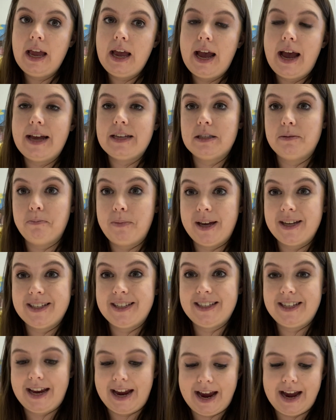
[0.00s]
as
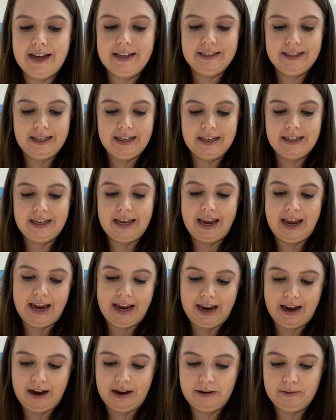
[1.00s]
best as it
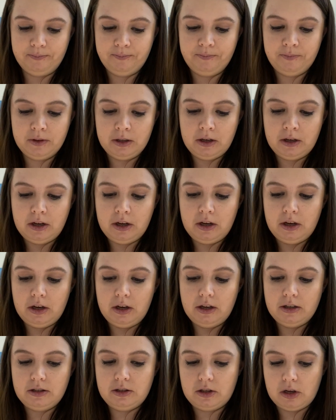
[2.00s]
can.
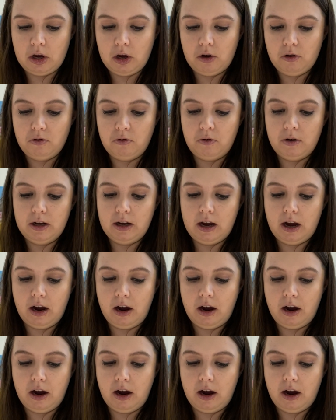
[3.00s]
So